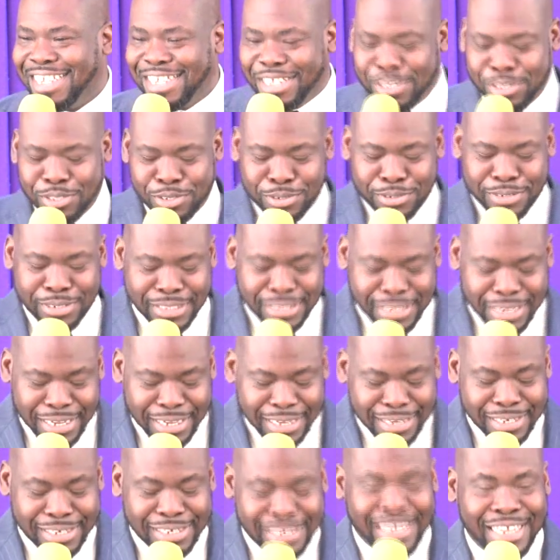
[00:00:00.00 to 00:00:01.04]
to
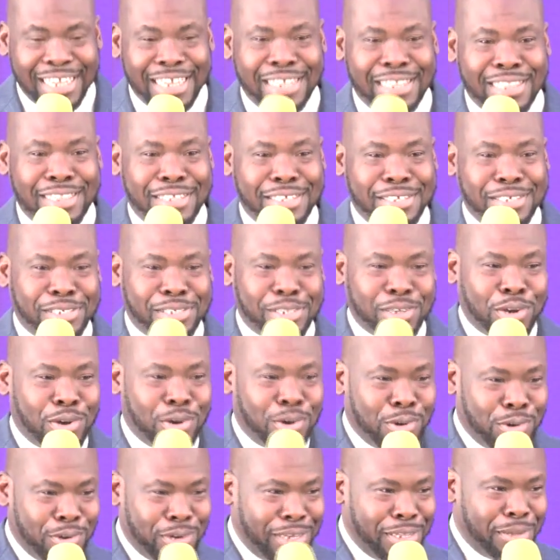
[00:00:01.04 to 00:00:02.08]
stand in this
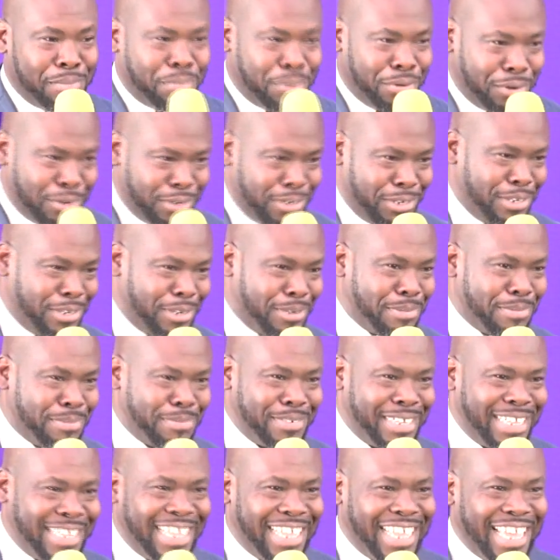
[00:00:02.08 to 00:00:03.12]
holy podium.
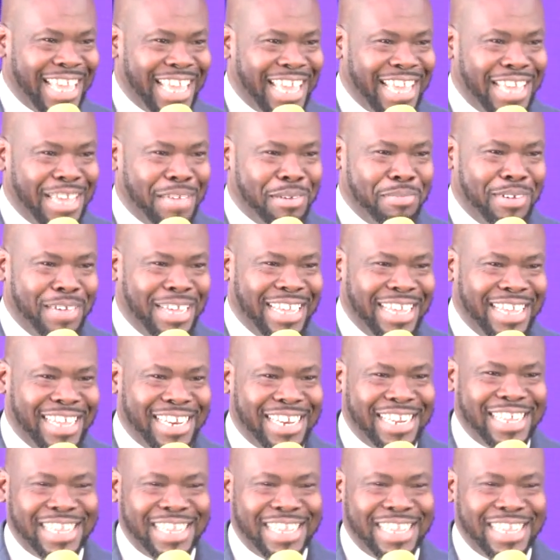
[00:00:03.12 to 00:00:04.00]
Amen.